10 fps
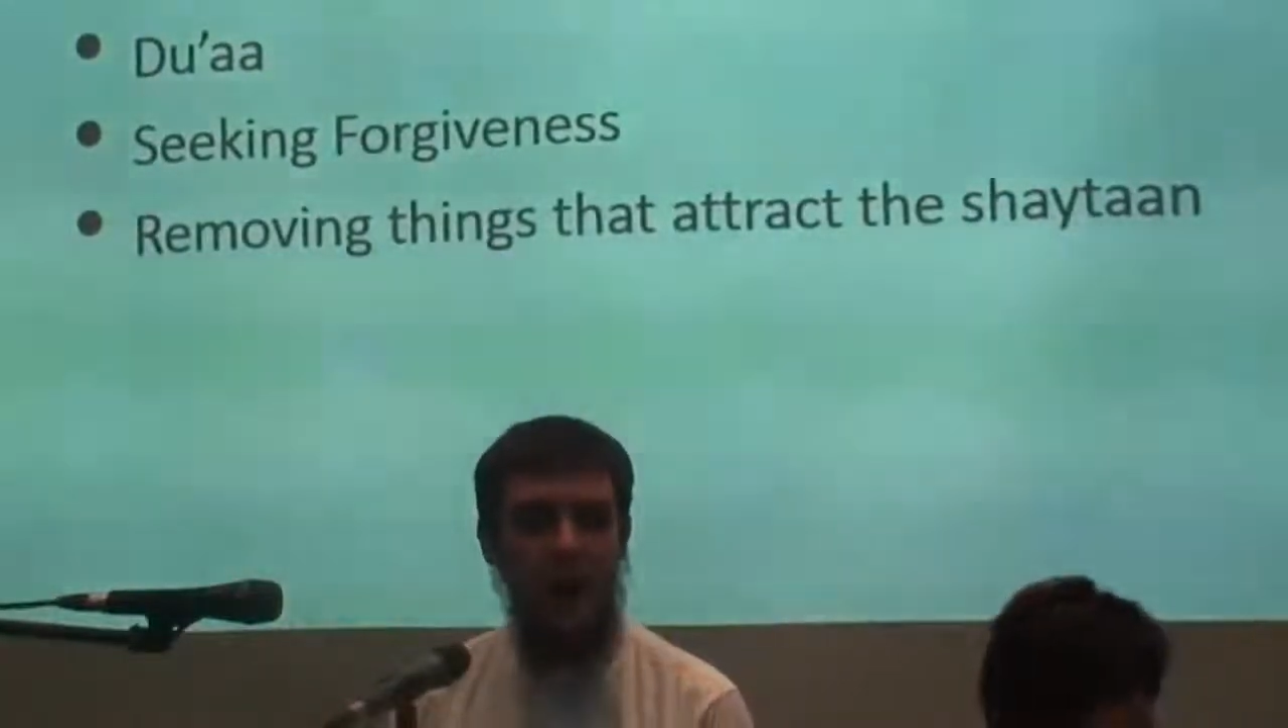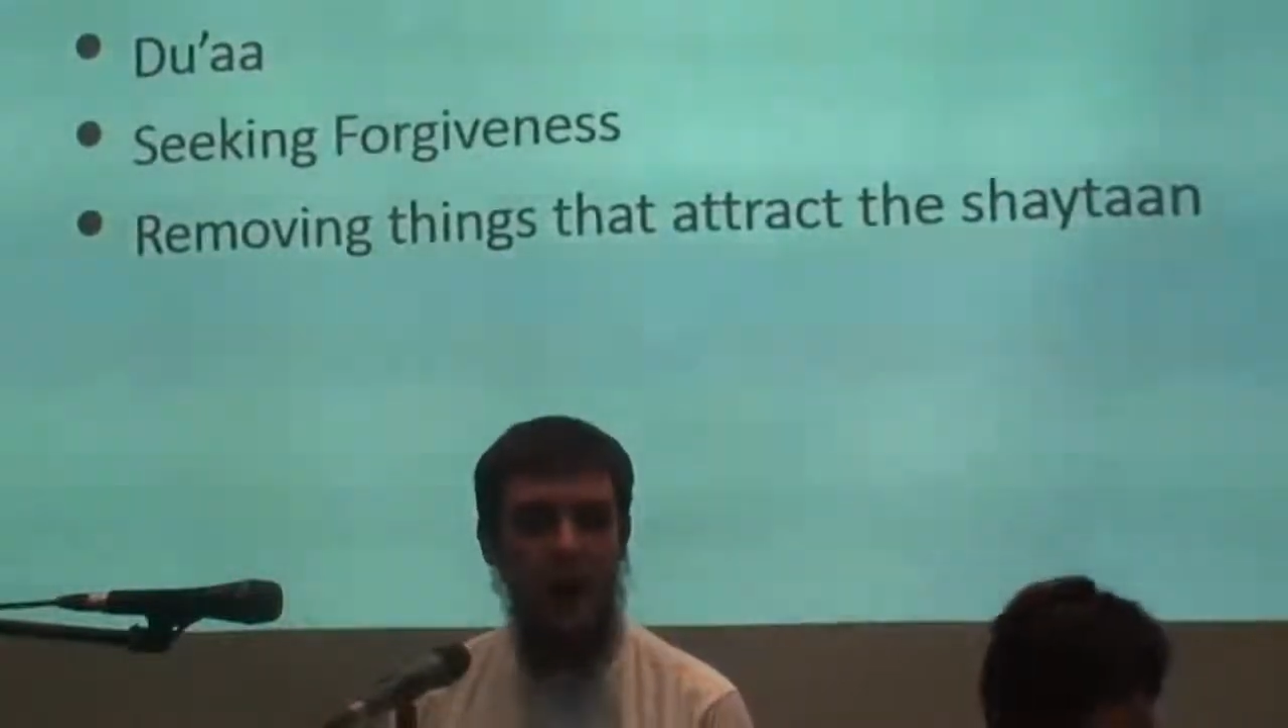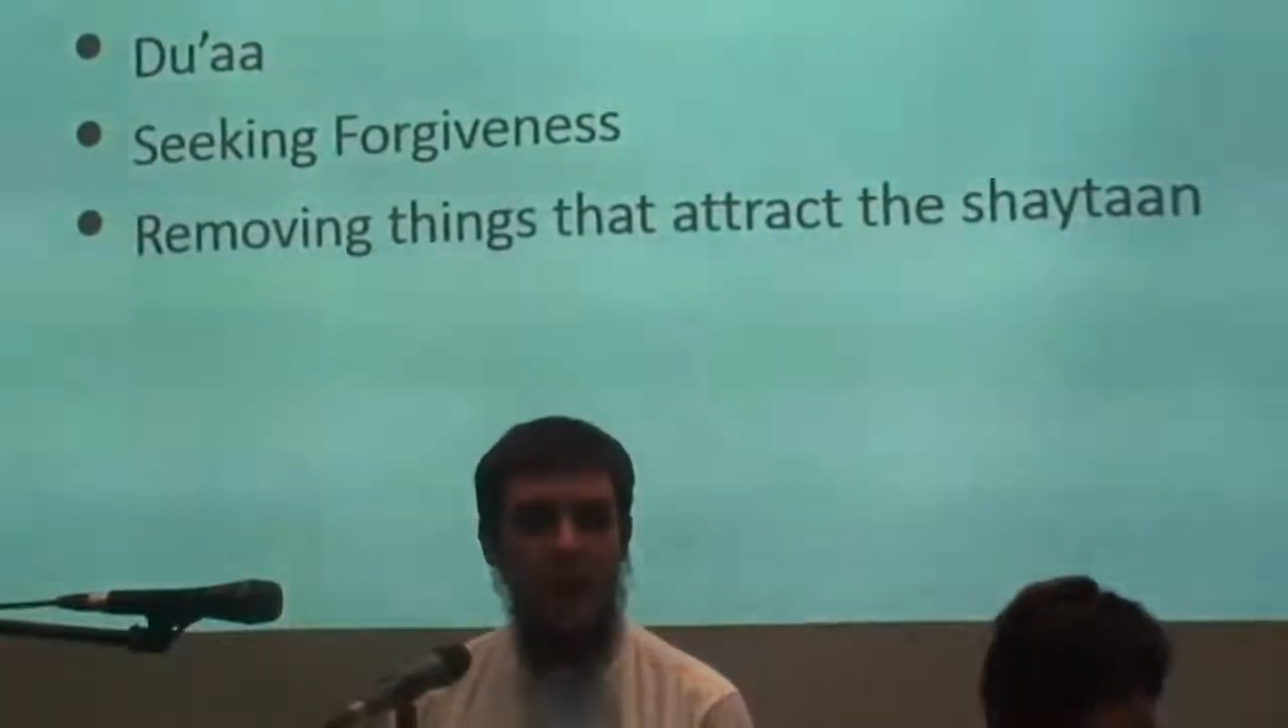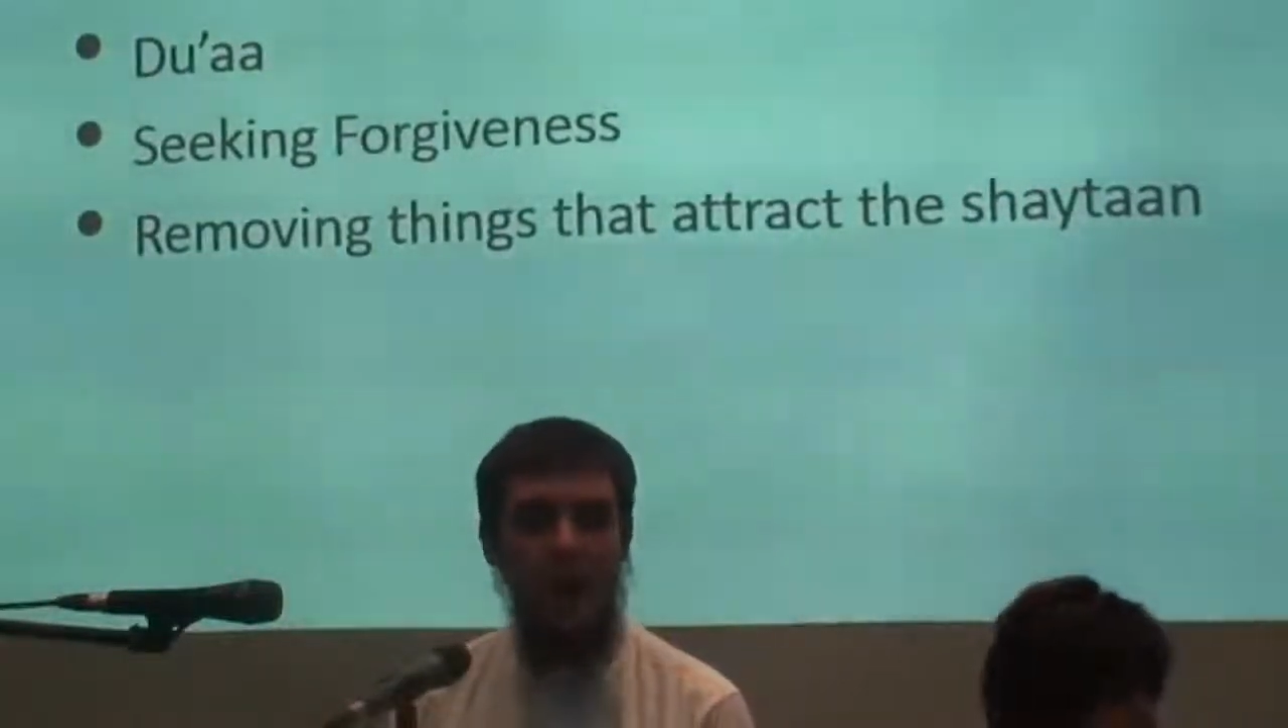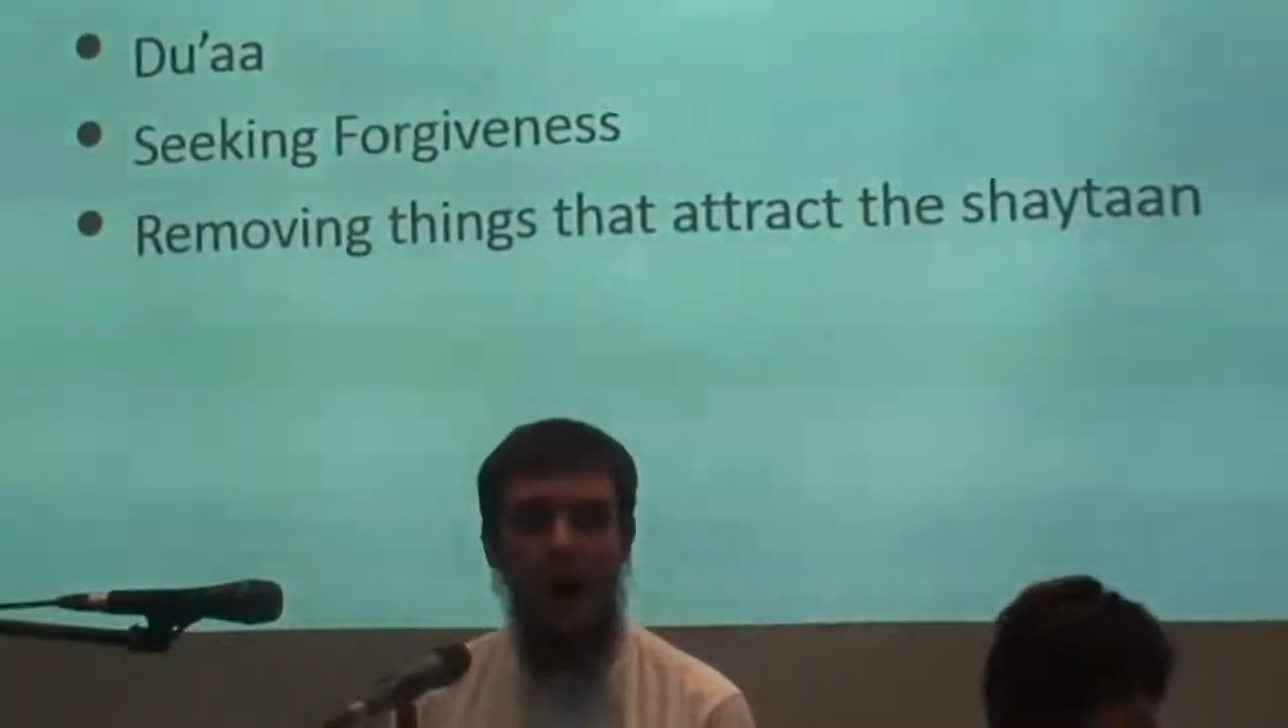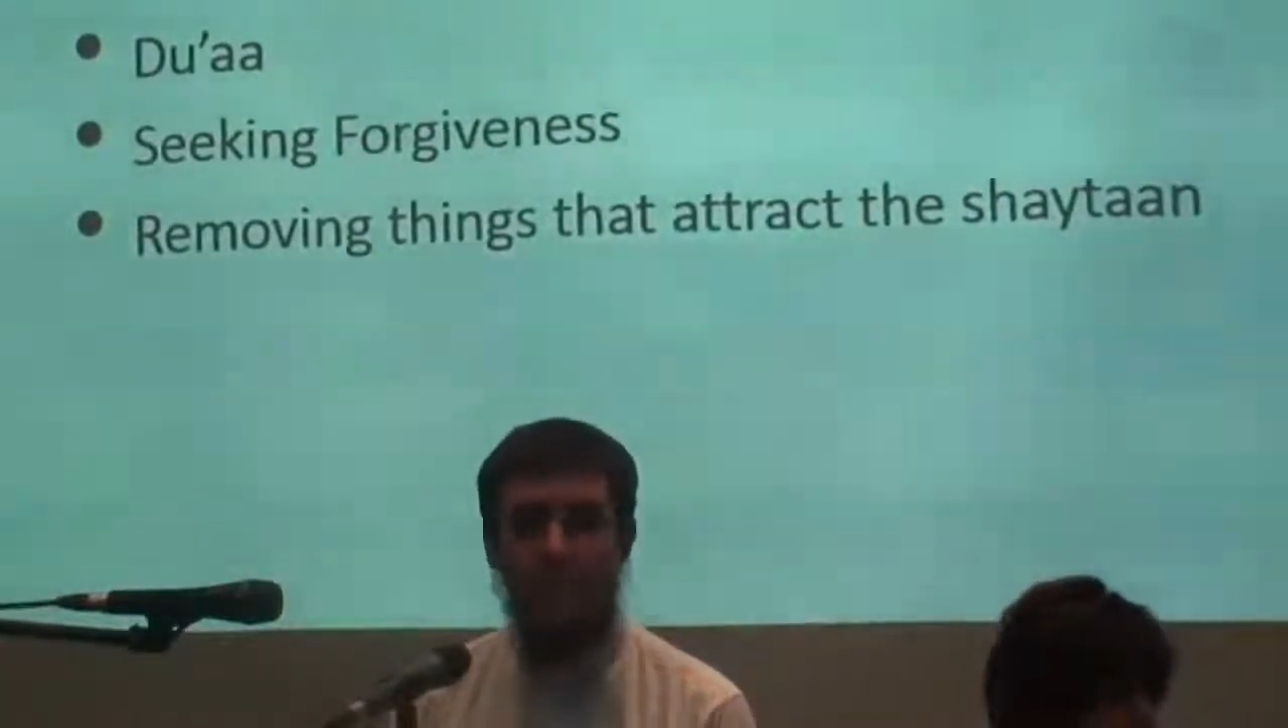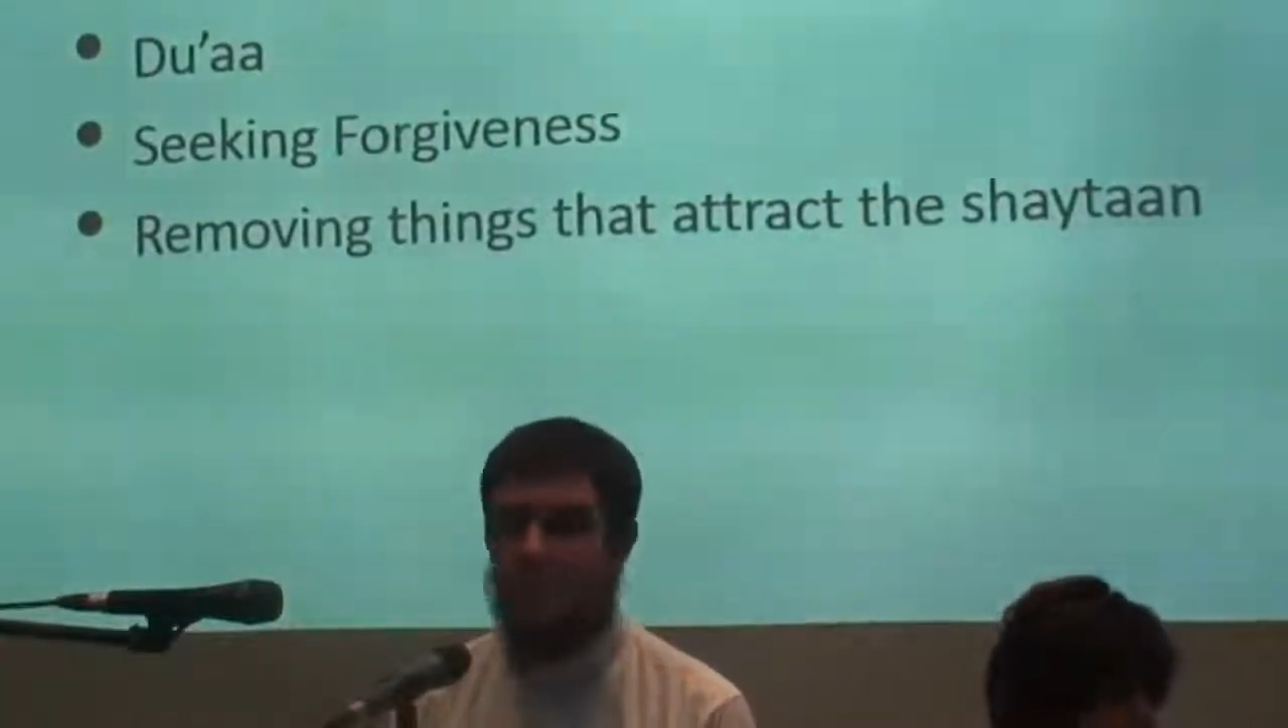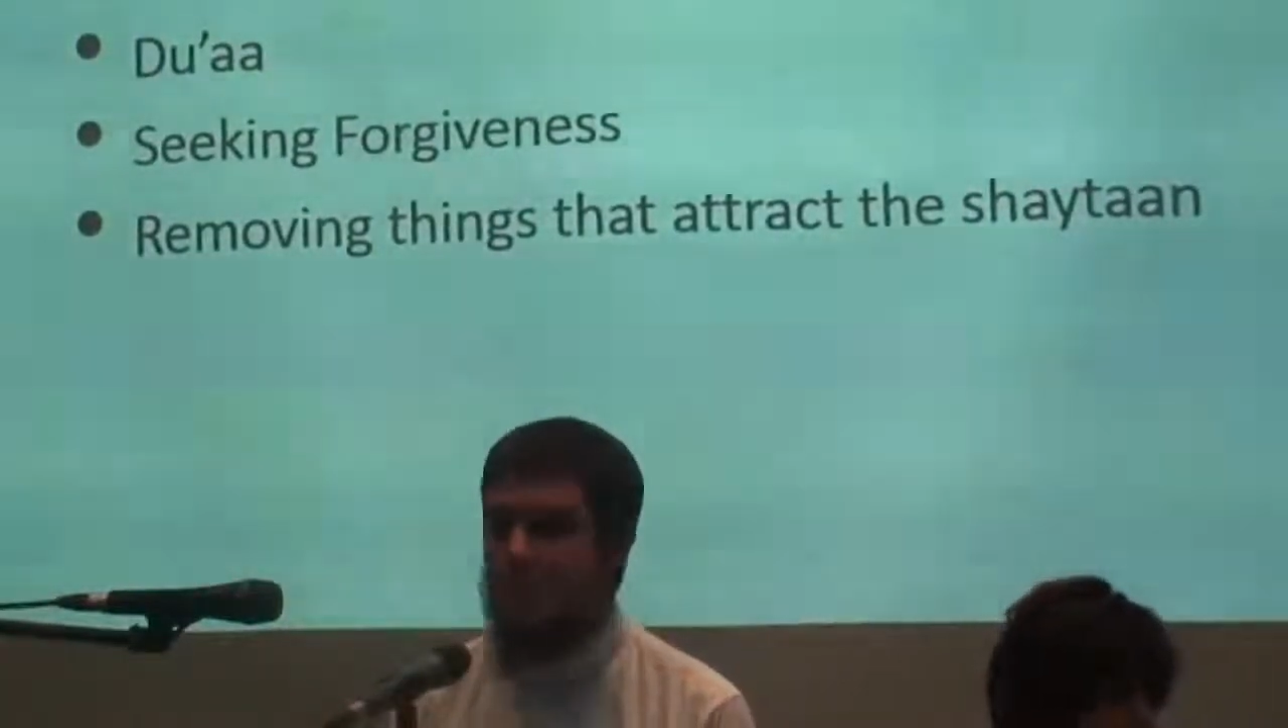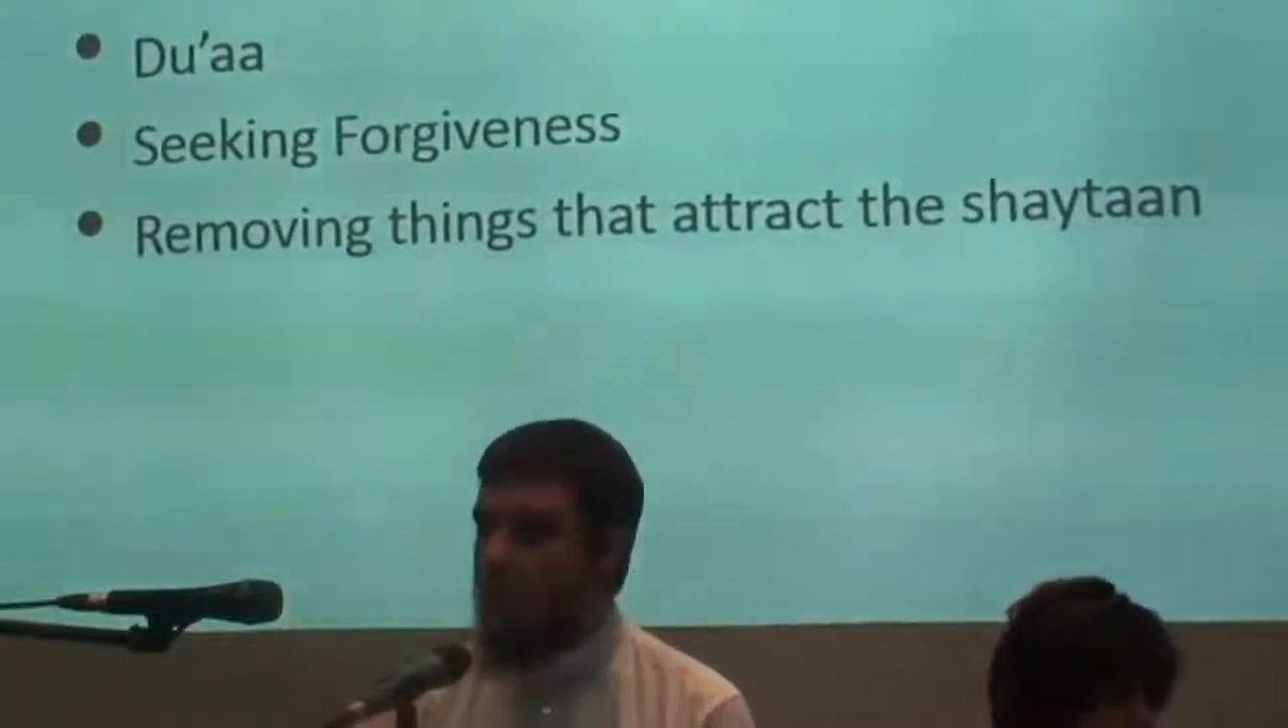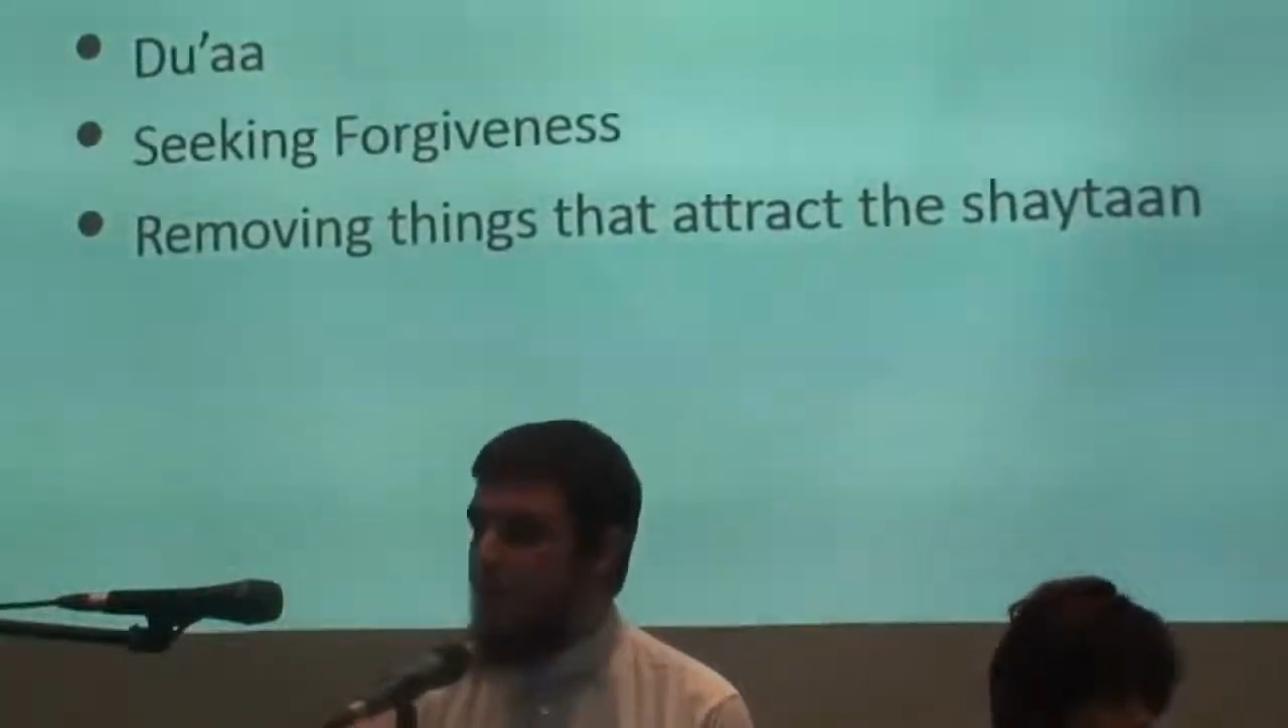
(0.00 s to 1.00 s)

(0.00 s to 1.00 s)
And perhaps the